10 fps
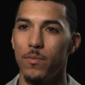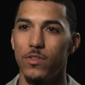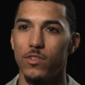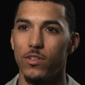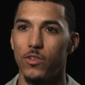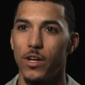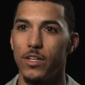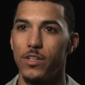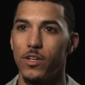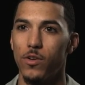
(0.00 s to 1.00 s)
means a
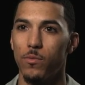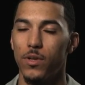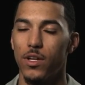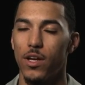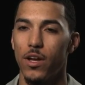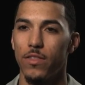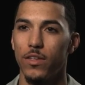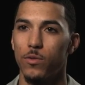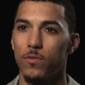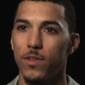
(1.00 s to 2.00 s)
great deal, but uh, I
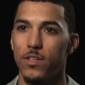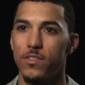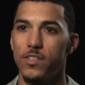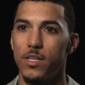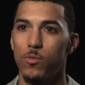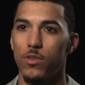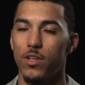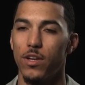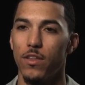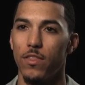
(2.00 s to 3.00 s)
think it reflects the team more
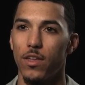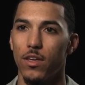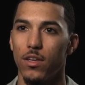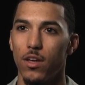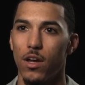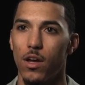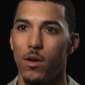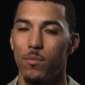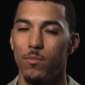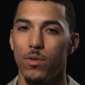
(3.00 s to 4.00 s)
than anything.
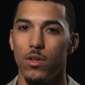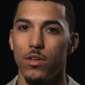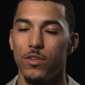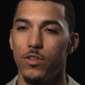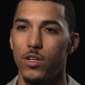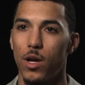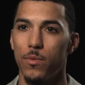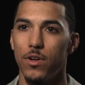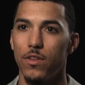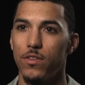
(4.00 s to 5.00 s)
Um, you know,
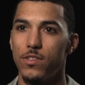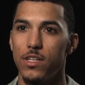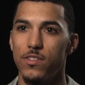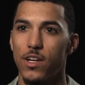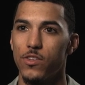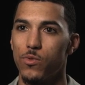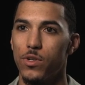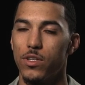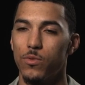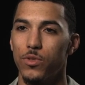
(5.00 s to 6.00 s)
coming into the season, I just
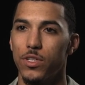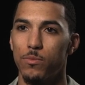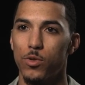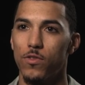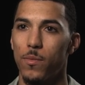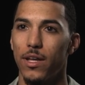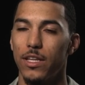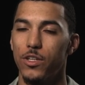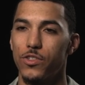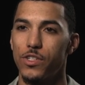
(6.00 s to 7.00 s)
wanted to really improve on my
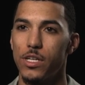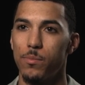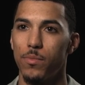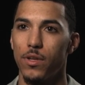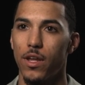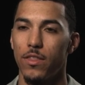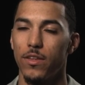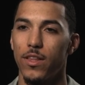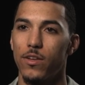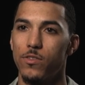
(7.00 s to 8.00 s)
leadership, and I
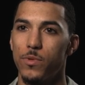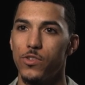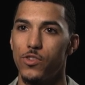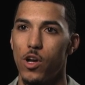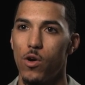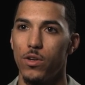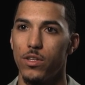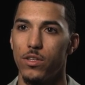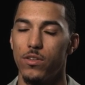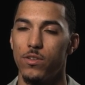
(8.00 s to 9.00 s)
think that's been shown,
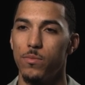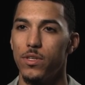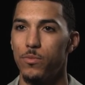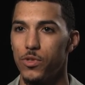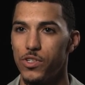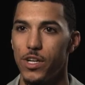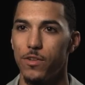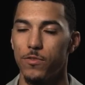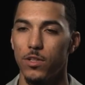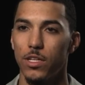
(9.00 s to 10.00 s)
and to be
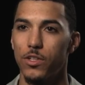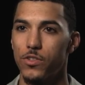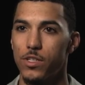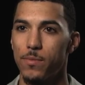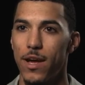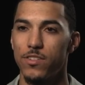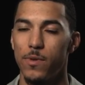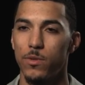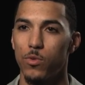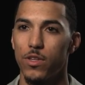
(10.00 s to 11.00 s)
appreciated for the leadership
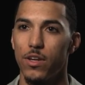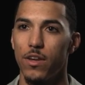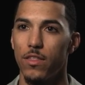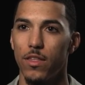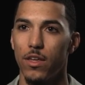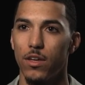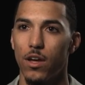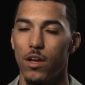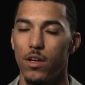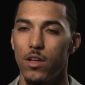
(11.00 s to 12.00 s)
aspect more than anything
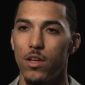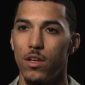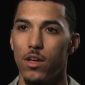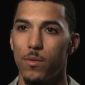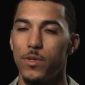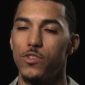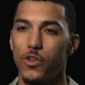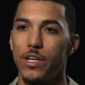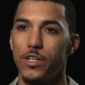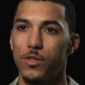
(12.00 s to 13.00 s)
uh, uh, means a
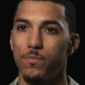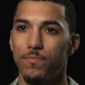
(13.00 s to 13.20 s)
great deal.